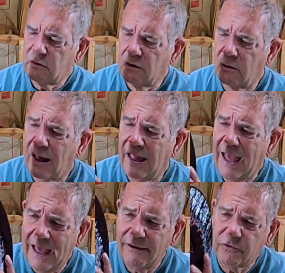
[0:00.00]
So I
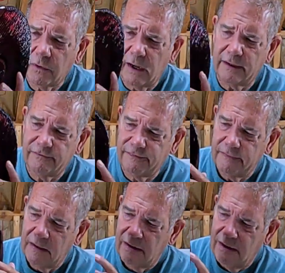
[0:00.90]
have tried
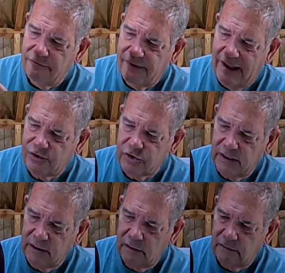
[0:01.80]

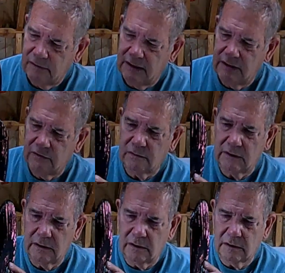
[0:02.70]
fashioning these
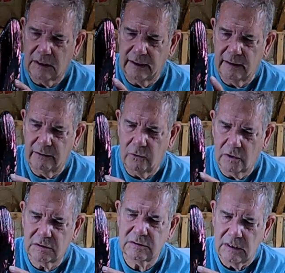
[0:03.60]
little
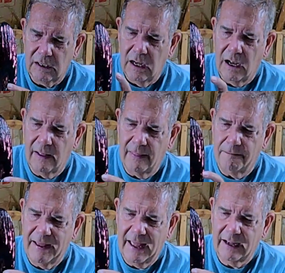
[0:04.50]
hooks on the
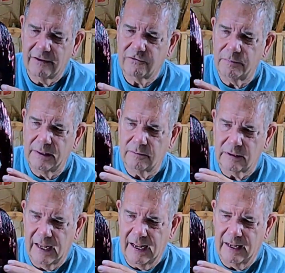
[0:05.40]
back to be
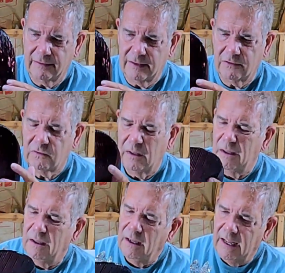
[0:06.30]
able to hang these,
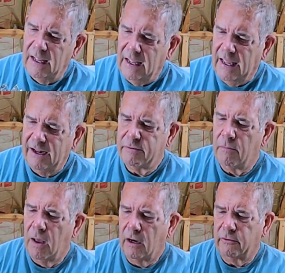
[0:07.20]
and I've been
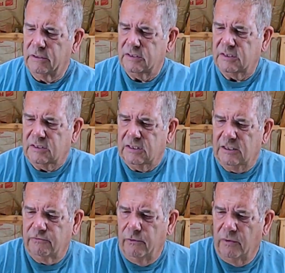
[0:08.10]
moderately
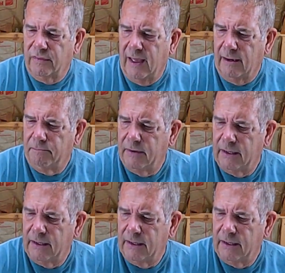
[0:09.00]
successful with that.